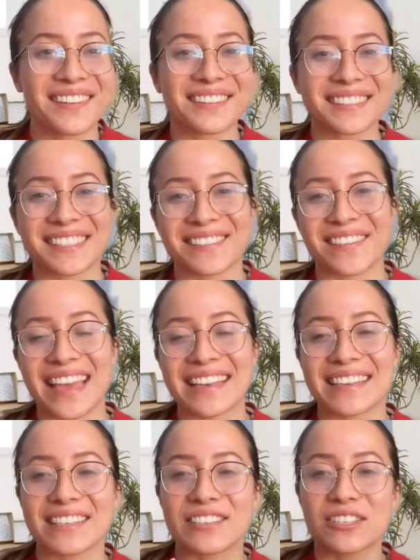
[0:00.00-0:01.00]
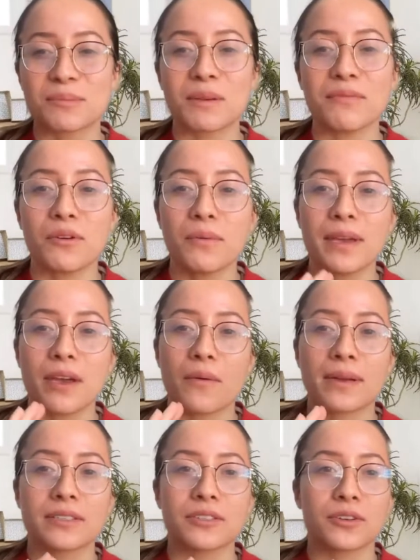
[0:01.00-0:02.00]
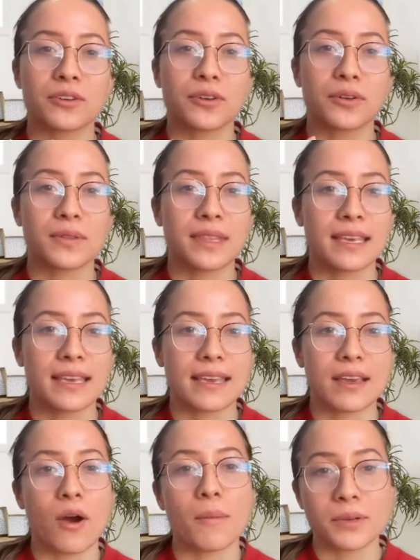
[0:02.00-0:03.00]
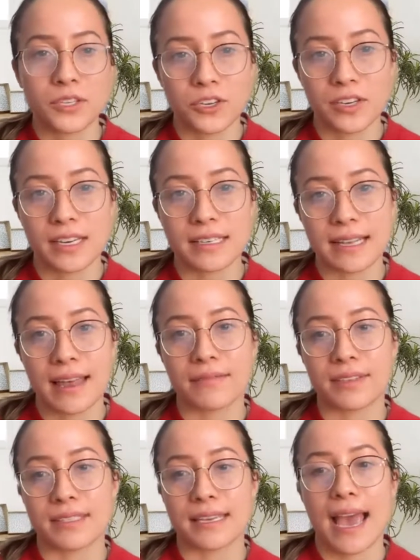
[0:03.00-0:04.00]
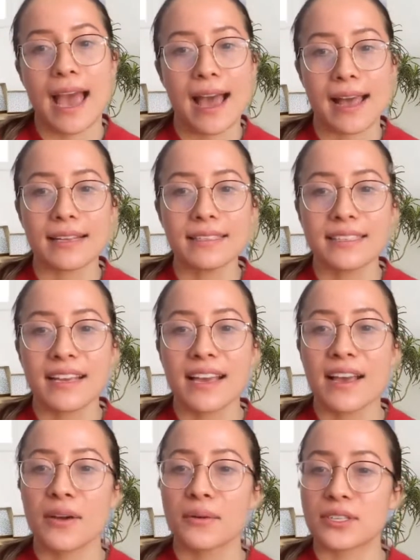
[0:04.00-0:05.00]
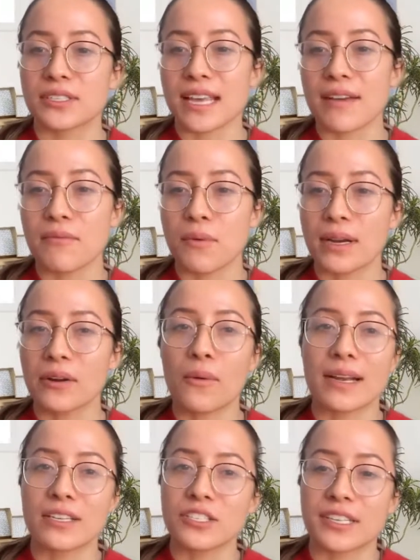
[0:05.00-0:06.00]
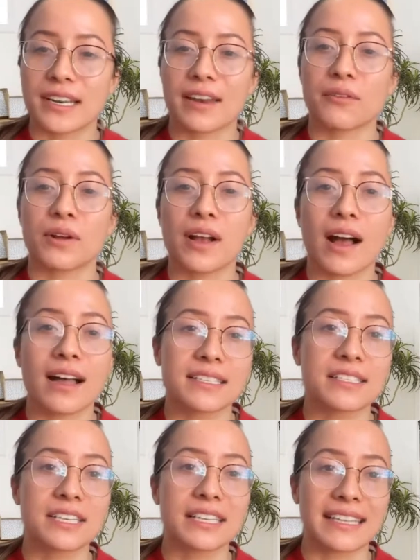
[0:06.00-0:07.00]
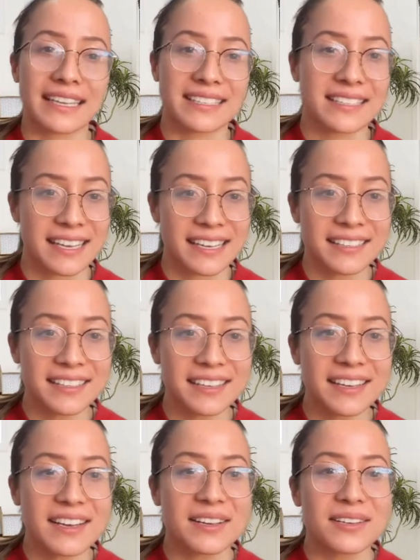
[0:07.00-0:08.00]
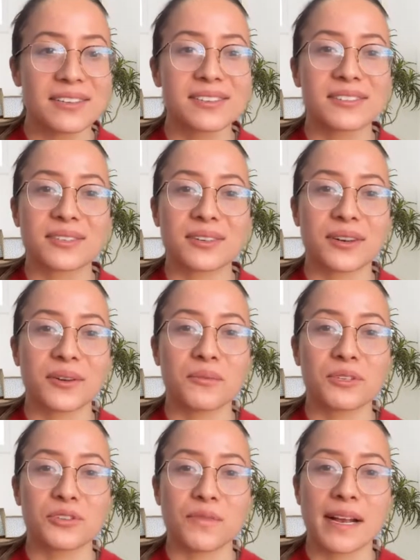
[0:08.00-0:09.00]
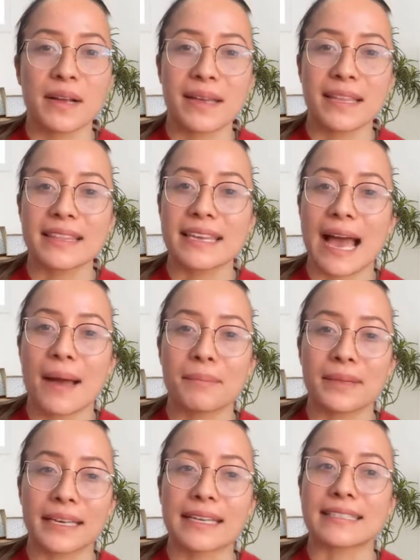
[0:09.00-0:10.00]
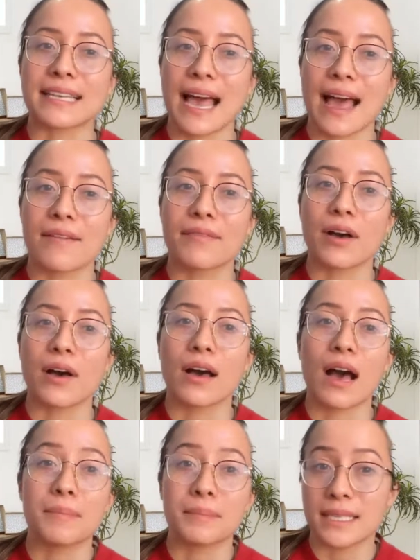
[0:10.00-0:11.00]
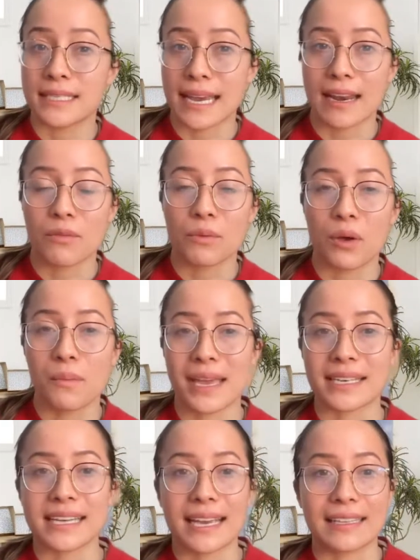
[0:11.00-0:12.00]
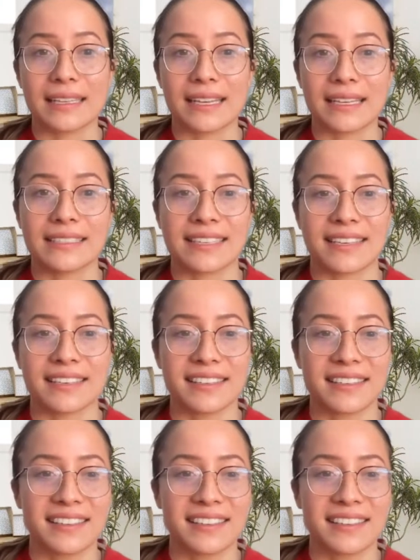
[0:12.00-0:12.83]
Awesome. And just before we go into the opportunities that Visy has, just have one question in regards to LinkedIn. So would you recommend the applicants have a up-to-date and well-maintained LinkedIn?